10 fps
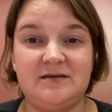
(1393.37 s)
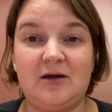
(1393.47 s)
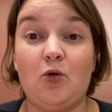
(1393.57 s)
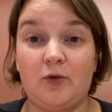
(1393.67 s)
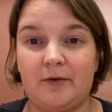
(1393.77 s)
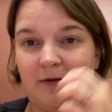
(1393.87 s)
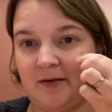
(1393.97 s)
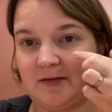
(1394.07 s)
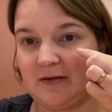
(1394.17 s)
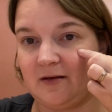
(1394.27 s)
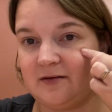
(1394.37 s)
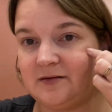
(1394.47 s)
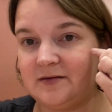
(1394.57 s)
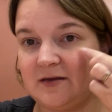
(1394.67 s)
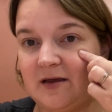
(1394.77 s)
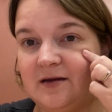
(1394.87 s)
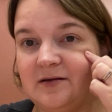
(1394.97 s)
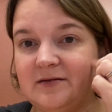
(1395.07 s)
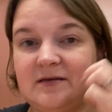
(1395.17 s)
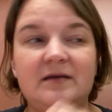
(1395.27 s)
Order testing, I should say.
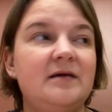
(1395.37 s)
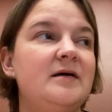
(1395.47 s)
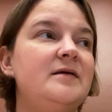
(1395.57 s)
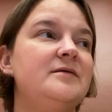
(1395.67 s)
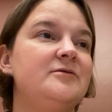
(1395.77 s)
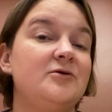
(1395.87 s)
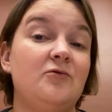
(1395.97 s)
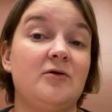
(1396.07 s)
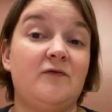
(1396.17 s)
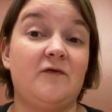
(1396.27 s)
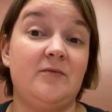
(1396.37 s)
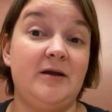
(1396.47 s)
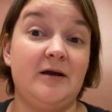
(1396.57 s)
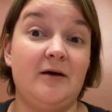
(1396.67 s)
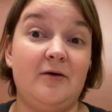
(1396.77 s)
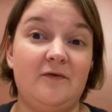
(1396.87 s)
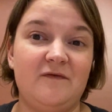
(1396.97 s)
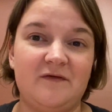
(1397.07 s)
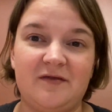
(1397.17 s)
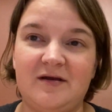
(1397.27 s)
There's nowhere for me to go
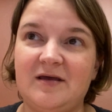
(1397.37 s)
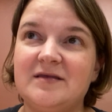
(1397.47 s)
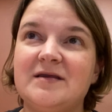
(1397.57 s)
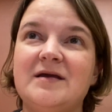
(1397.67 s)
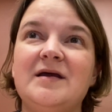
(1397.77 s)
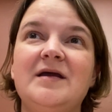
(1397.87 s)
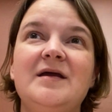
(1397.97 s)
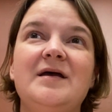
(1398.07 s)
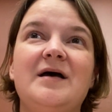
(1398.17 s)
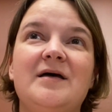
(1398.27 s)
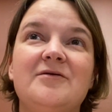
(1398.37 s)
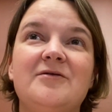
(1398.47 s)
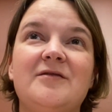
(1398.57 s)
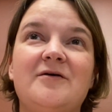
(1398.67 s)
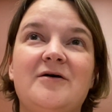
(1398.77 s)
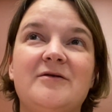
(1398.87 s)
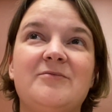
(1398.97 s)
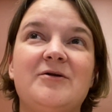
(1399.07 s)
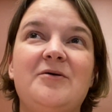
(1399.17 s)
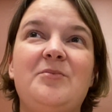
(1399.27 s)
for the testing other than the
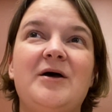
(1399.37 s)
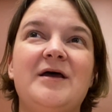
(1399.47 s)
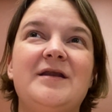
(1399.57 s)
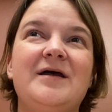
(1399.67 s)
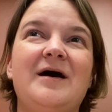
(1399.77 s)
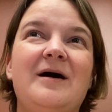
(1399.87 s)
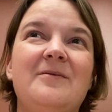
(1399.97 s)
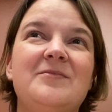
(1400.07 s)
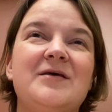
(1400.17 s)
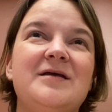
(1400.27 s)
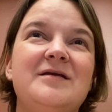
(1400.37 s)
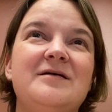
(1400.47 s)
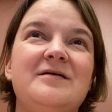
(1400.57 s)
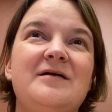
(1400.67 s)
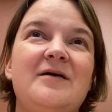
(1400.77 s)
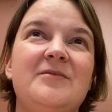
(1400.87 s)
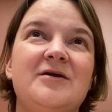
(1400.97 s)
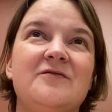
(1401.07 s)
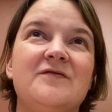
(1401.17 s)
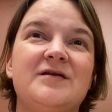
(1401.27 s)
hospital, but then he'll have me
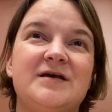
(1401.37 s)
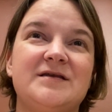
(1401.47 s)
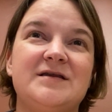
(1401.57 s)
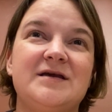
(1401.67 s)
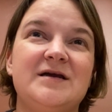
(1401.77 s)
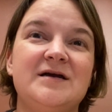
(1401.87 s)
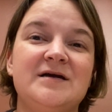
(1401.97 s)
go for testing